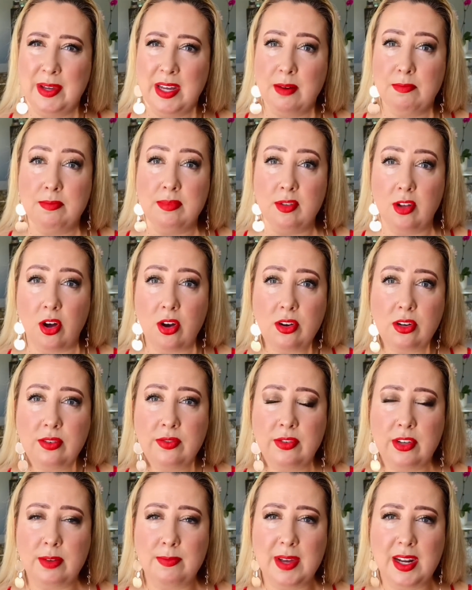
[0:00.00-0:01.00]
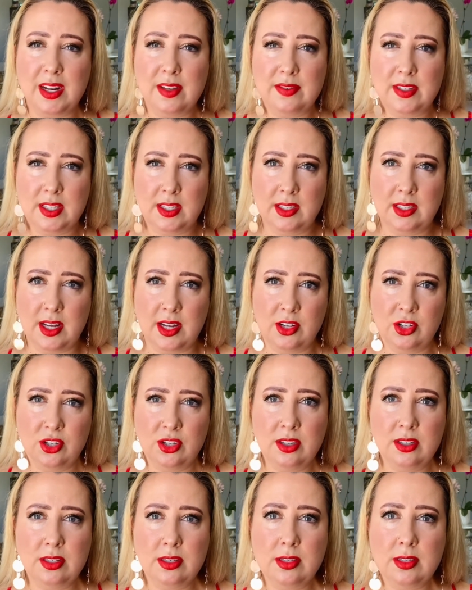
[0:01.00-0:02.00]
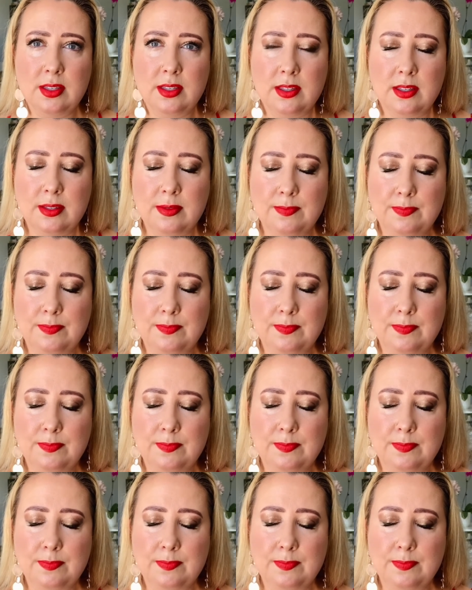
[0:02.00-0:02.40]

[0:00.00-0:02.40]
block for your manifestations.